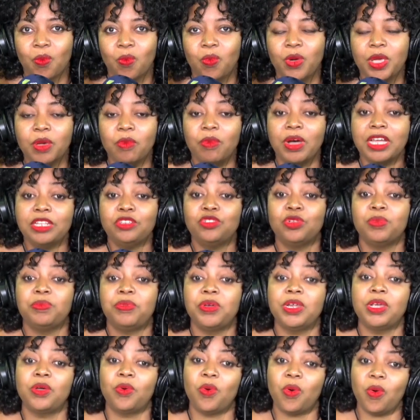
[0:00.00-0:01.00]
we want to
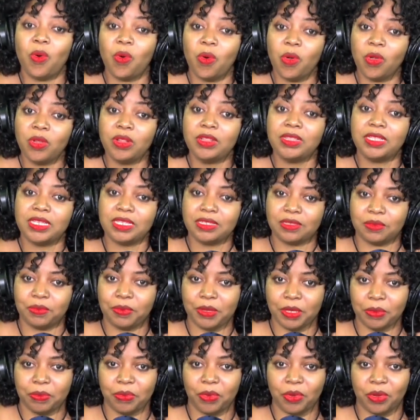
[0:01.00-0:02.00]
bring all these
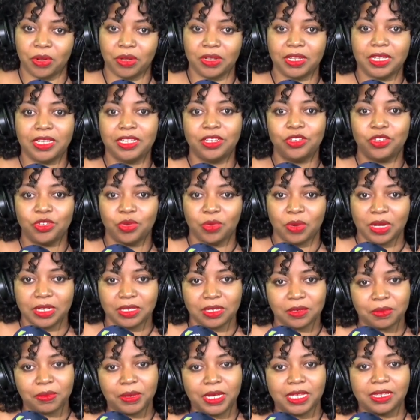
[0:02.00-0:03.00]
people into one
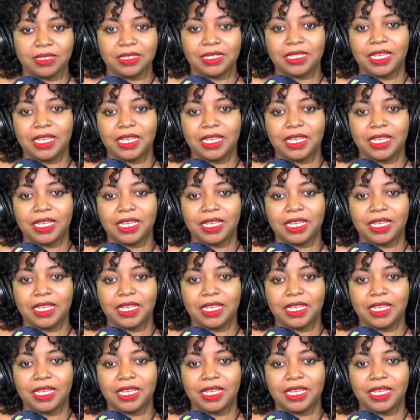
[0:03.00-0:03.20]
space,